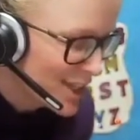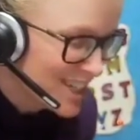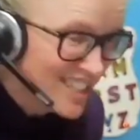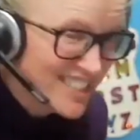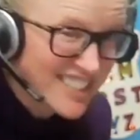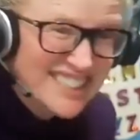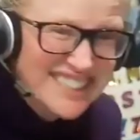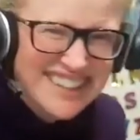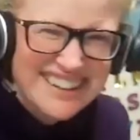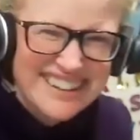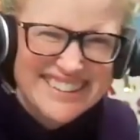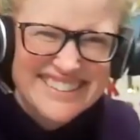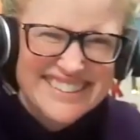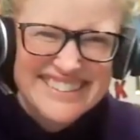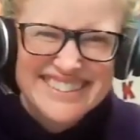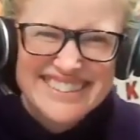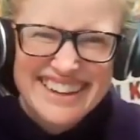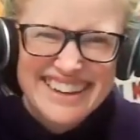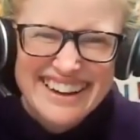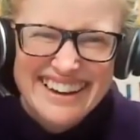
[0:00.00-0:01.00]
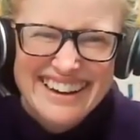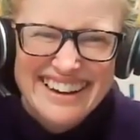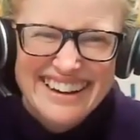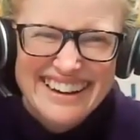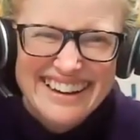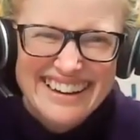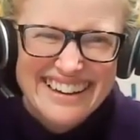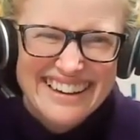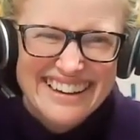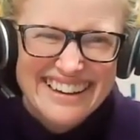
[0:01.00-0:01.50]
this is?
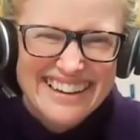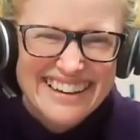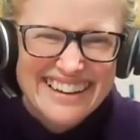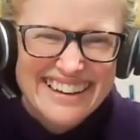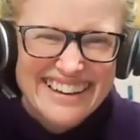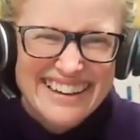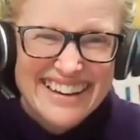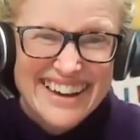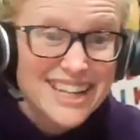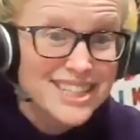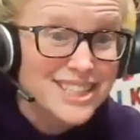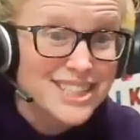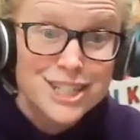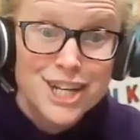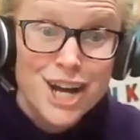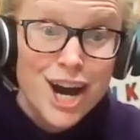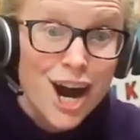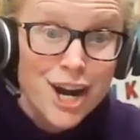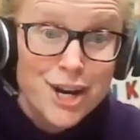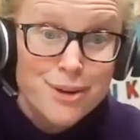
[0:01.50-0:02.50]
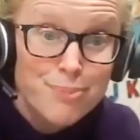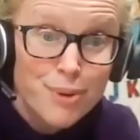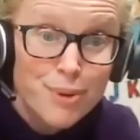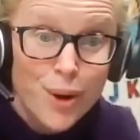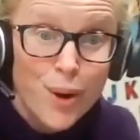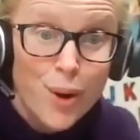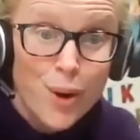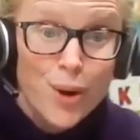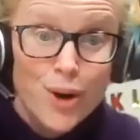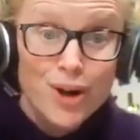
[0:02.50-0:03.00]
It's not a
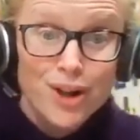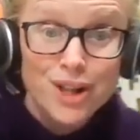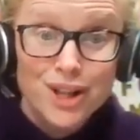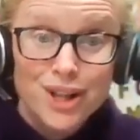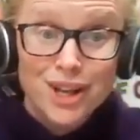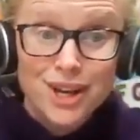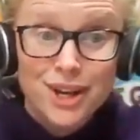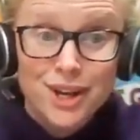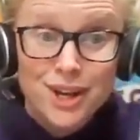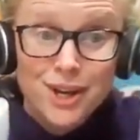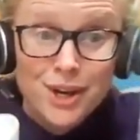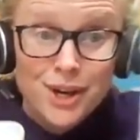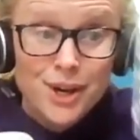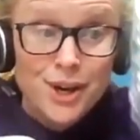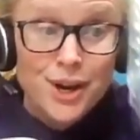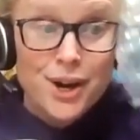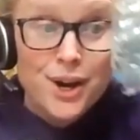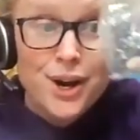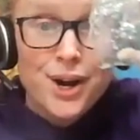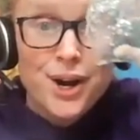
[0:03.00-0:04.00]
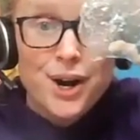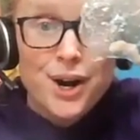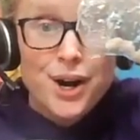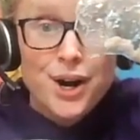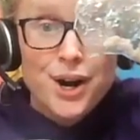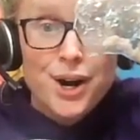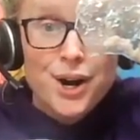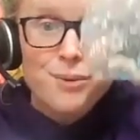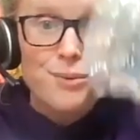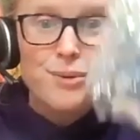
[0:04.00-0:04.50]
bowl.
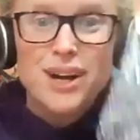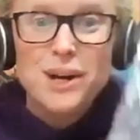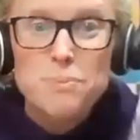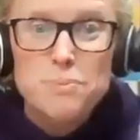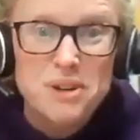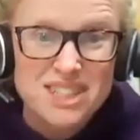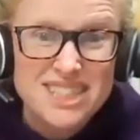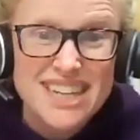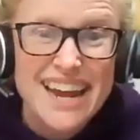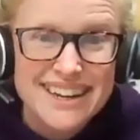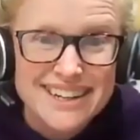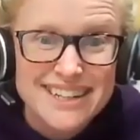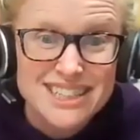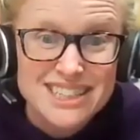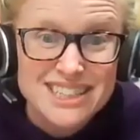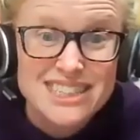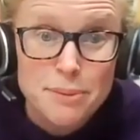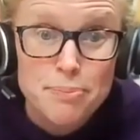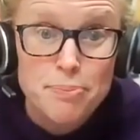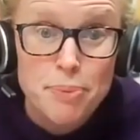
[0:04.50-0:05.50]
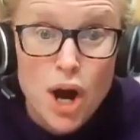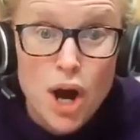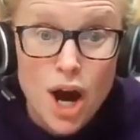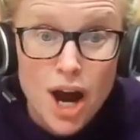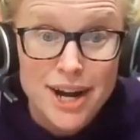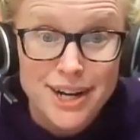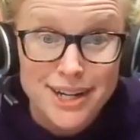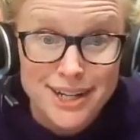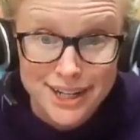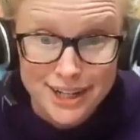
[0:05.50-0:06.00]
We'll pretend it's the
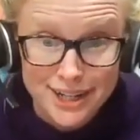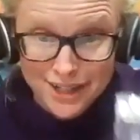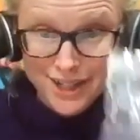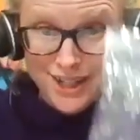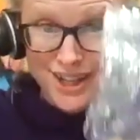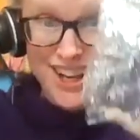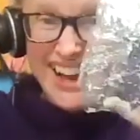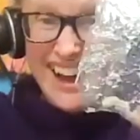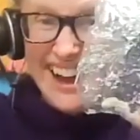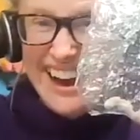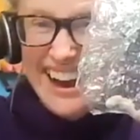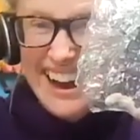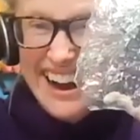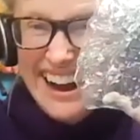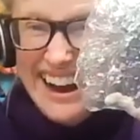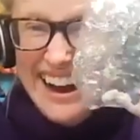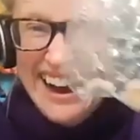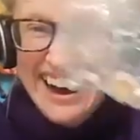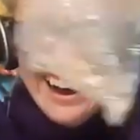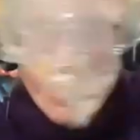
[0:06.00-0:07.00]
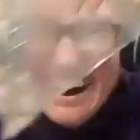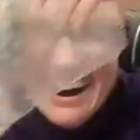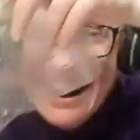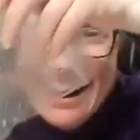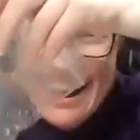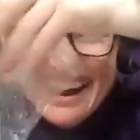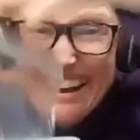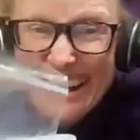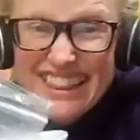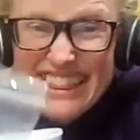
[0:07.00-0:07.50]
potty.
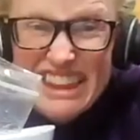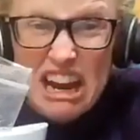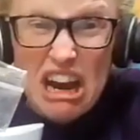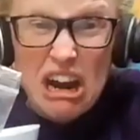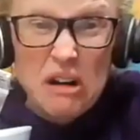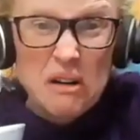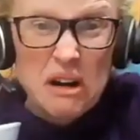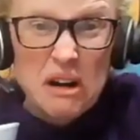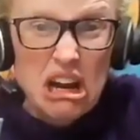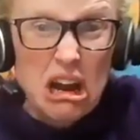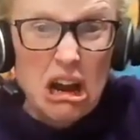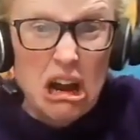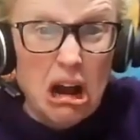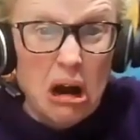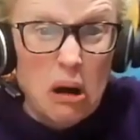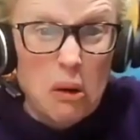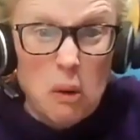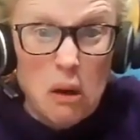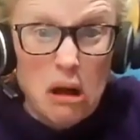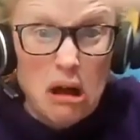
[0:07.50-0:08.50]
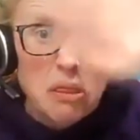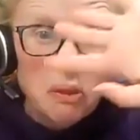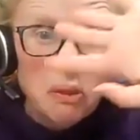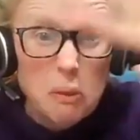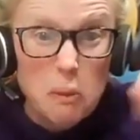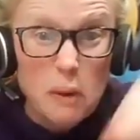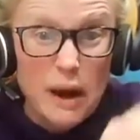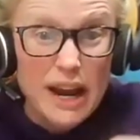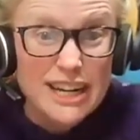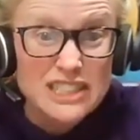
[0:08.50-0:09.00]
There we go. The
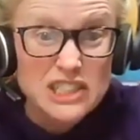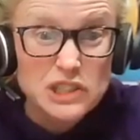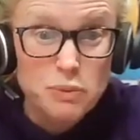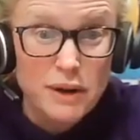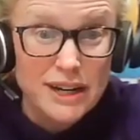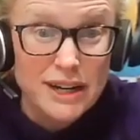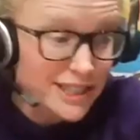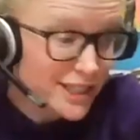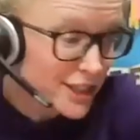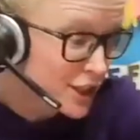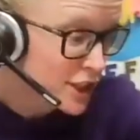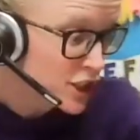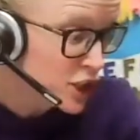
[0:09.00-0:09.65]
waste went in